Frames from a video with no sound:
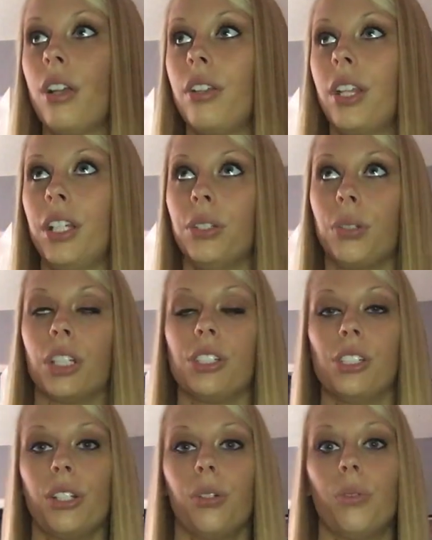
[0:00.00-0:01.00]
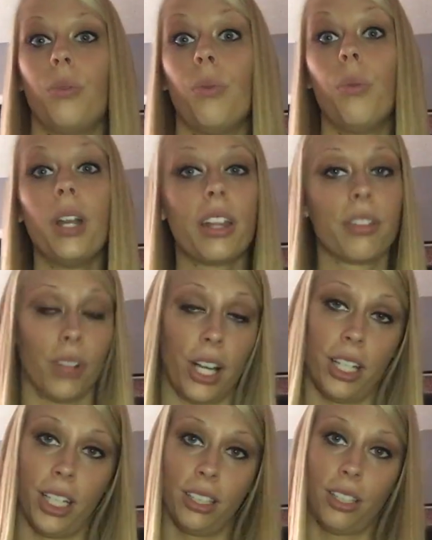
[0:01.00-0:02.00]
that you can do with
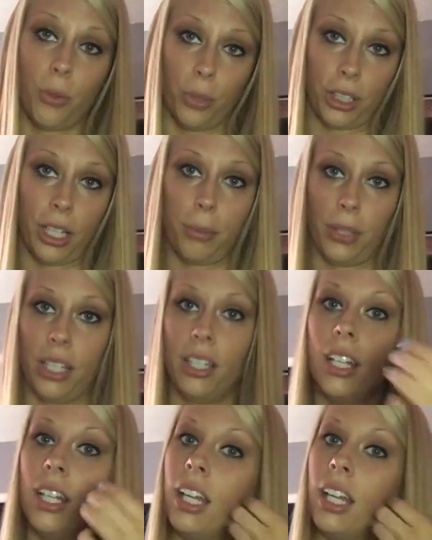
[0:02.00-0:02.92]
writing a workout plan